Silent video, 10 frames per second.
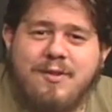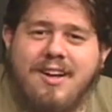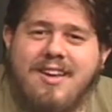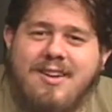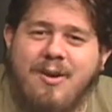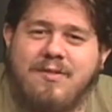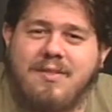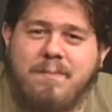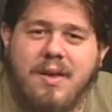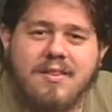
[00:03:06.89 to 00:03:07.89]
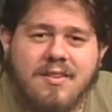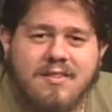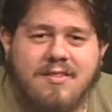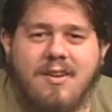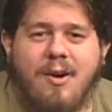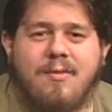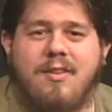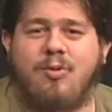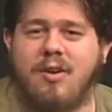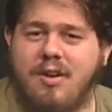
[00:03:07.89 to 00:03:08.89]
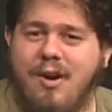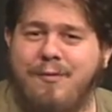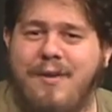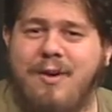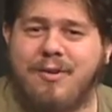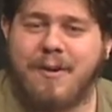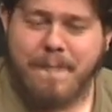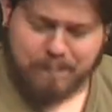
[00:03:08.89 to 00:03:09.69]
flunk goes to Biz Stone, the Twitter co-founder.